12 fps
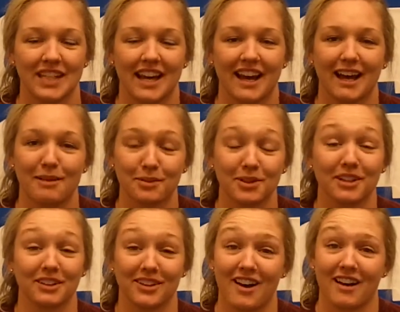Yeah, I'm
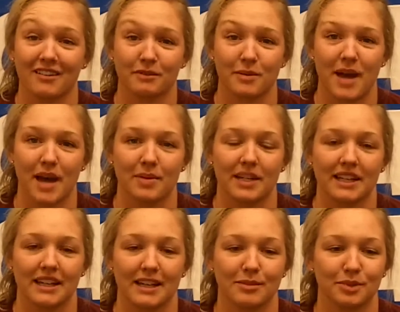learning a lot from
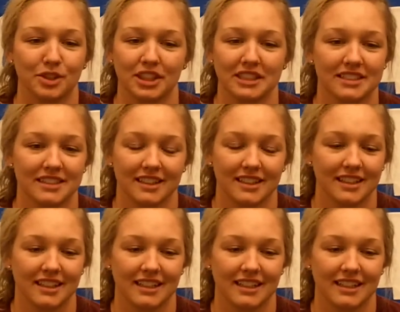Abby. She's